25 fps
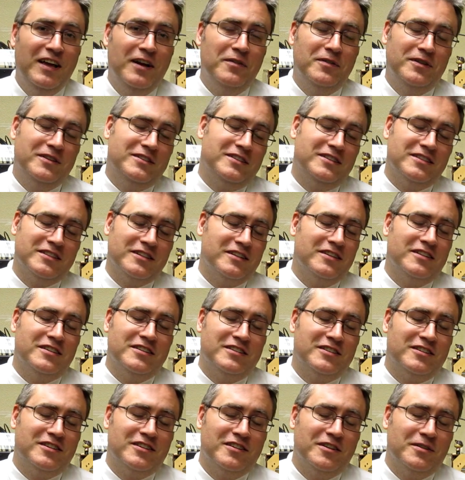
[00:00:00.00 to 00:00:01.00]
which isn't
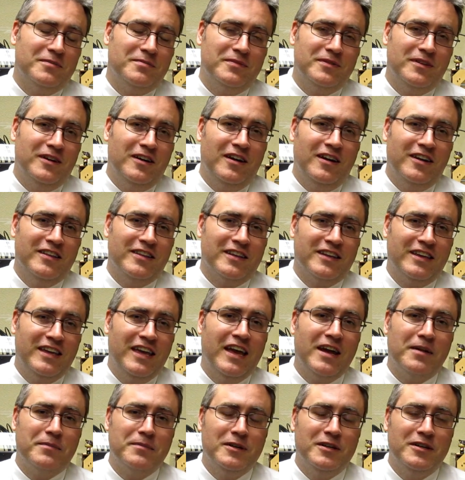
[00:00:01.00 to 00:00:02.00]
gonna turn up on the
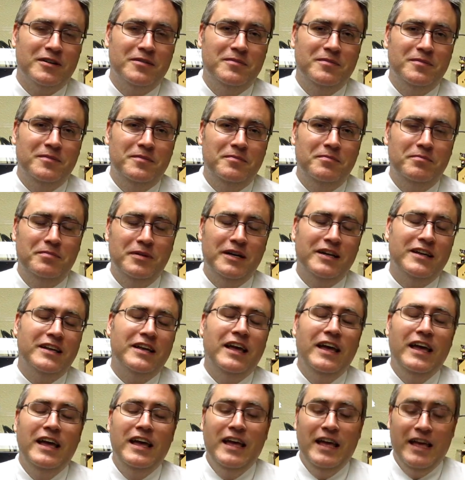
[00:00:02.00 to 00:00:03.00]
camera, but
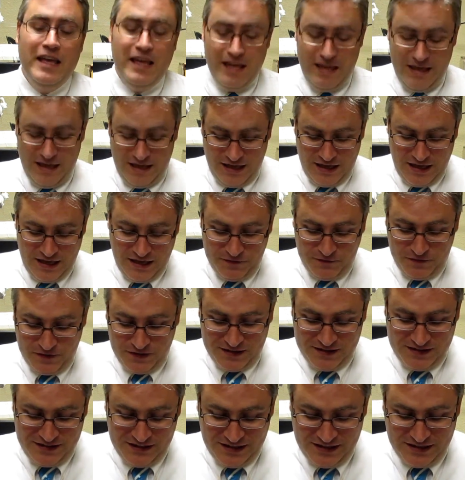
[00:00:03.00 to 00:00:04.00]
if
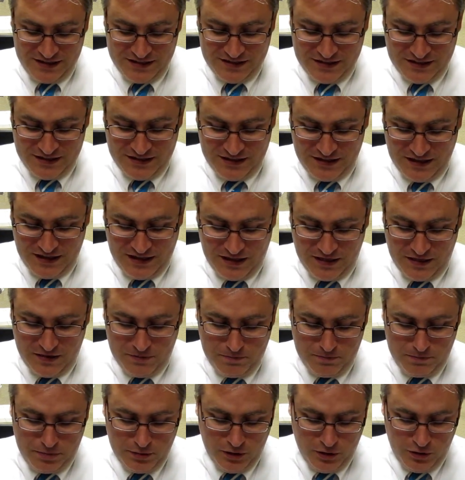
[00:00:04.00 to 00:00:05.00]
it did, the
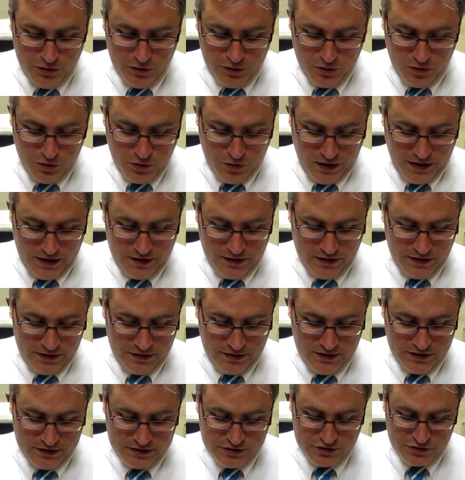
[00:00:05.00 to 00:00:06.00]
blue and then
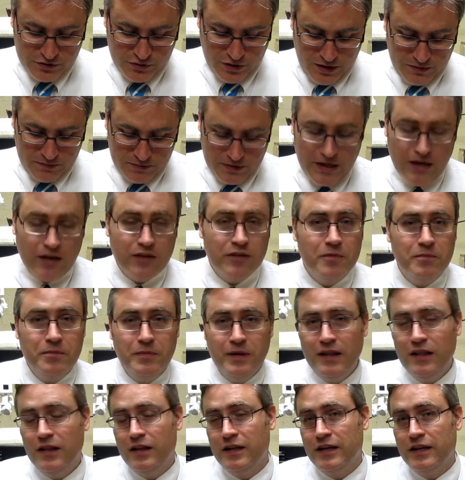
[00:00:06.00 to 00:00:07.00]
this stripe down the
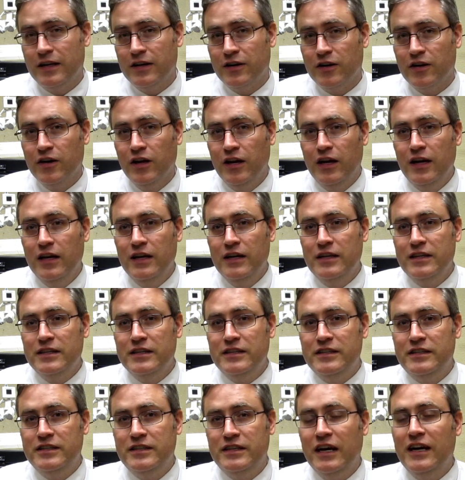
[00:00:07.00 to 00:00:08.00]
middle here
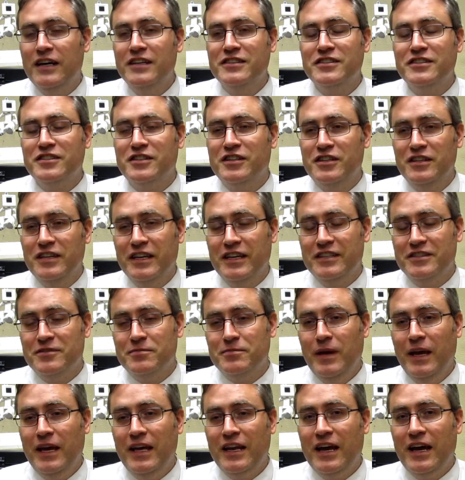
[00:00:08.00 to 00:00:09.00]
does is
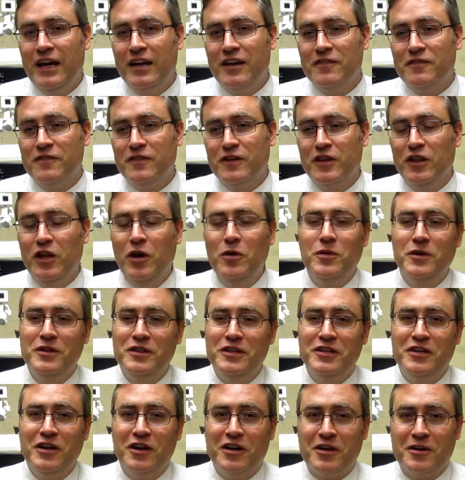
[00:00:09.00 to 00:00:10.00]
made out of
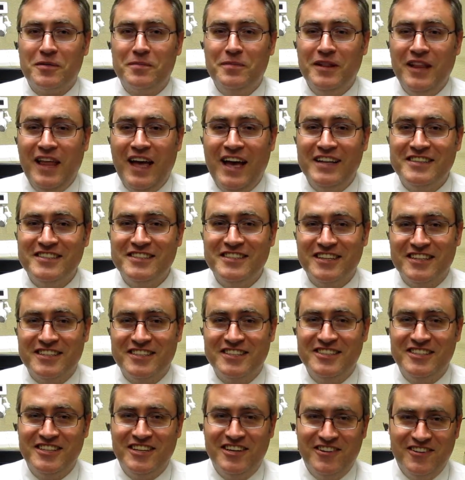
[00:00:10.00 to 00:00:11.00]
glow-in-the-dark plastic,
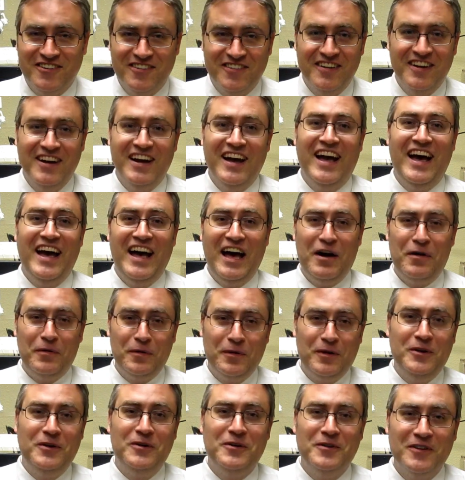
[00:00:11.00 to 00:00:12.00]
so how
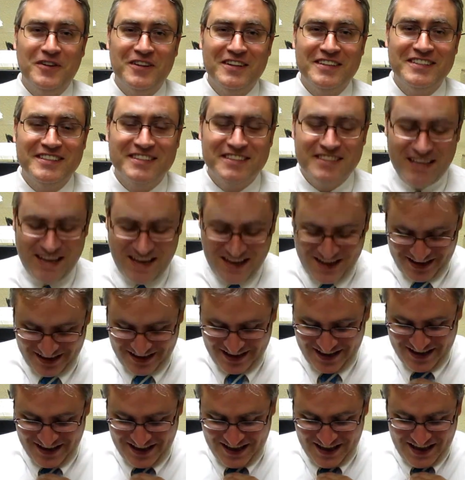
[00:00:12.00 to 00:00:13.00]
cool is that?
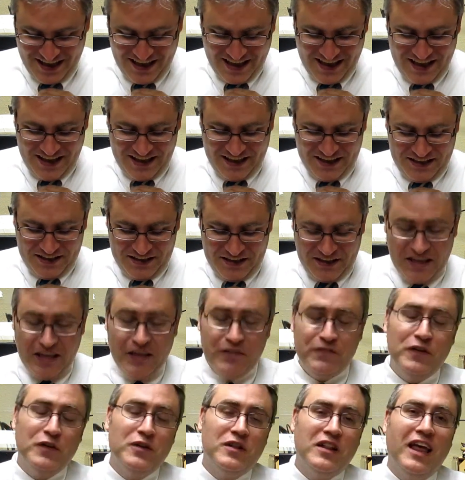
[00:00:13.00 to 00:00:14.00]

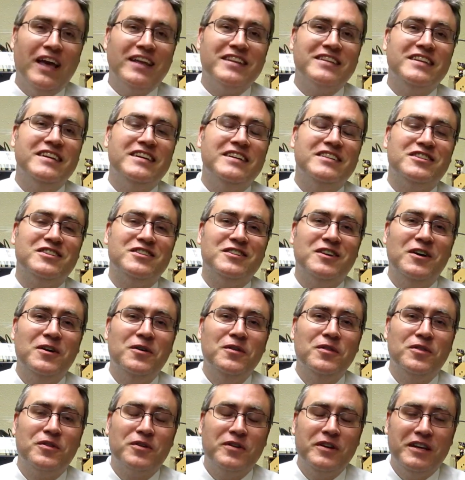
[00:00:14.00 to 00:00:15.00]
If you'd like to get your
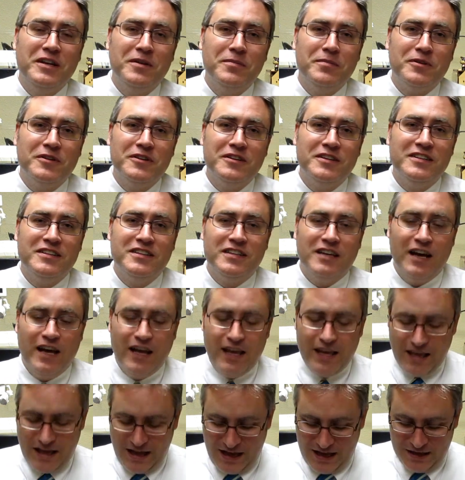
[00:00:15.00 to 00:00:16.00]
own 3D printed
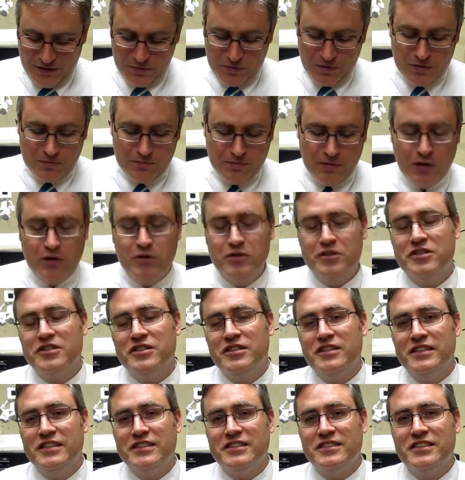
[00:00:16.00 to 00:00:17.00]
tie, I will
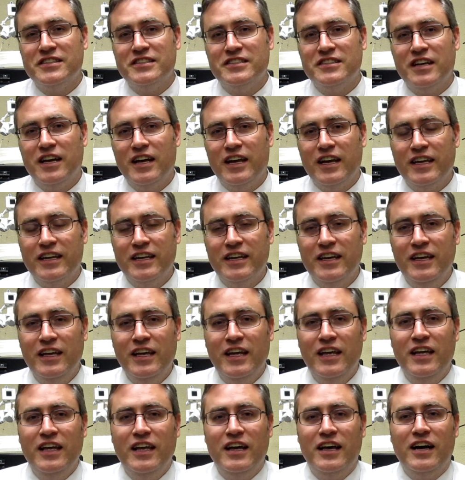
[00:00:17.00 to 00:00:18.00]
post this design
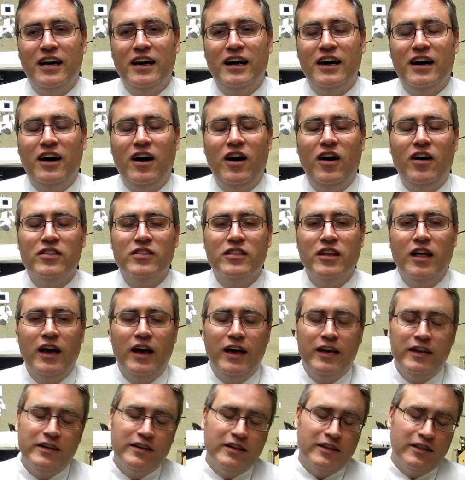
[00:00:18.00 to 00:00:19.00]
uh,
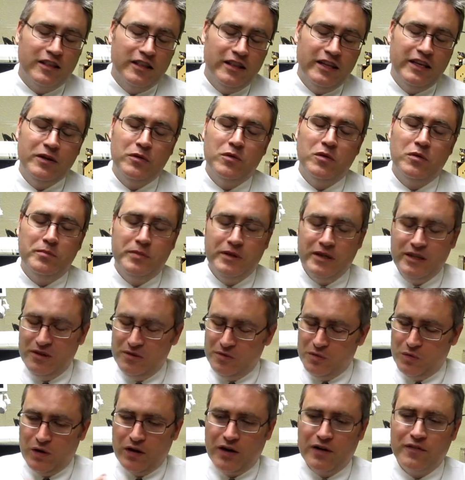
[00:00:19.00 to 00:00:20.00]
online. The link will be
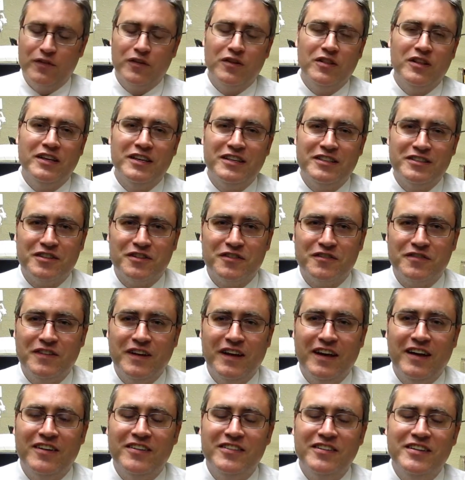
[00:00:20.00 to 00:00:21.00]
wherever links are
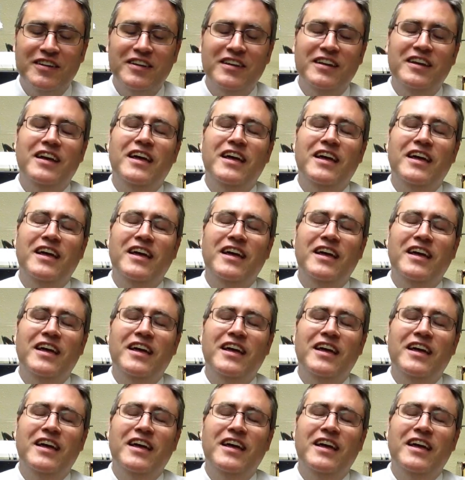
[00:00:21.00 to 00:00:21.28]
found.